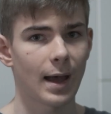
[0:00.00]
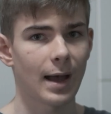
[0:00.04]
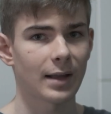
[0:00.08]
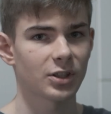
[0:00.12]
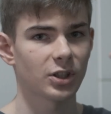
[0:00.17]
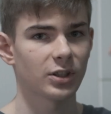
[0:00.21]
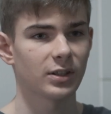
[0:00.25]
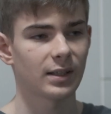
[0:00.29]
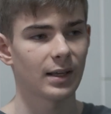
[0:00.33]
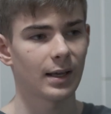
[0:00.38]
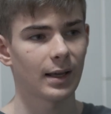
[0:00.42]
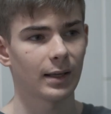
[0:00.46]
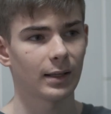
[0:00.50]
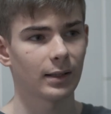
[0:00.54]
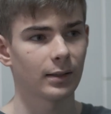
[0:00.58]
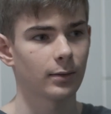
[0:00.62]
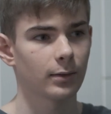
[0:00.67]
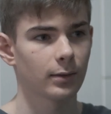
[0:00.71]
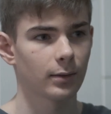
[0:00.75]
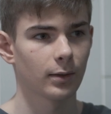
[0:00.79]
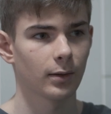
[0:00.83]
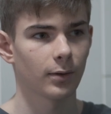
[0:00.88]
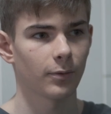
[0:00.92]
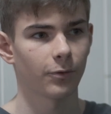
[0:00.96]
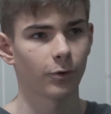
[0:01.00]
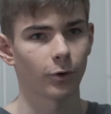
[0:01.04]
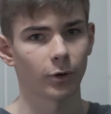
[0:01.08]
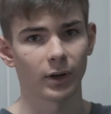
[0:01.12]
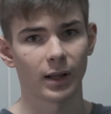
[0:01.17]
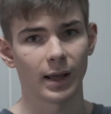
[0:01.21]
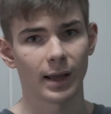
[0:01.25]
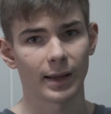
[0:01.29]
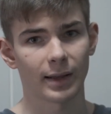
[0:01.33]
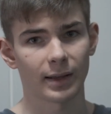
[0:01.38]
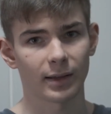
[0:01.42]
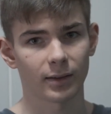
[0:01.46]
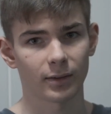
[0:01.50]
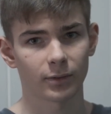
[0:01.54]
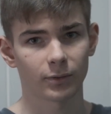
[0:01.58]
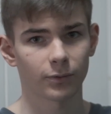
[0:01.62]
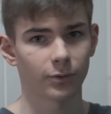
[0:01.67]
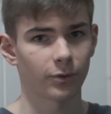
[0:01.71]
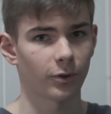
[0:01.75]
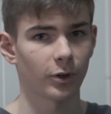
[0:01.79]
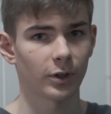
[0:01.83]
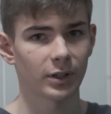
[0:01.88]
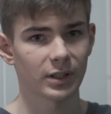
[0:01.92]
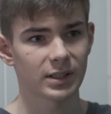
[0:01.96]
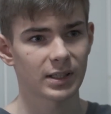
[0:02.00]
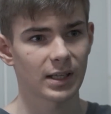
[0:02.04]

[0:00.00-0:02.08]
agitate, for like 30